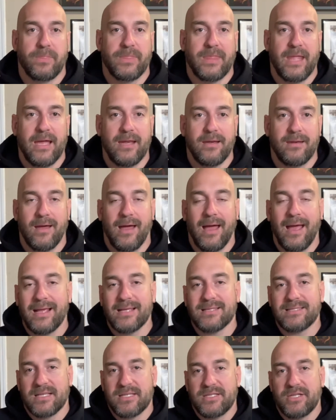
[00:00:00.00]
And I
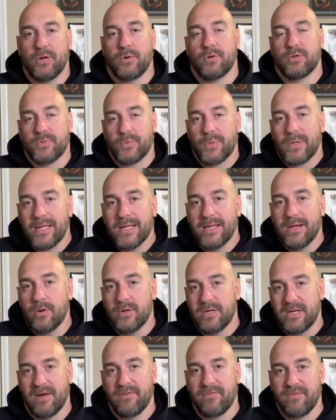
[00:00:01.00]
guess this year was really no
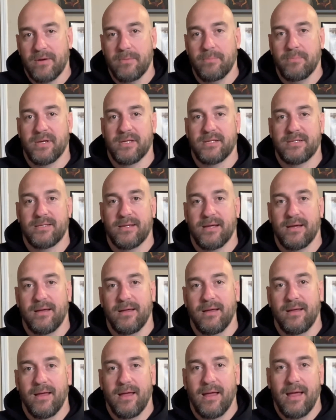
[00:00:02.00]
different, but I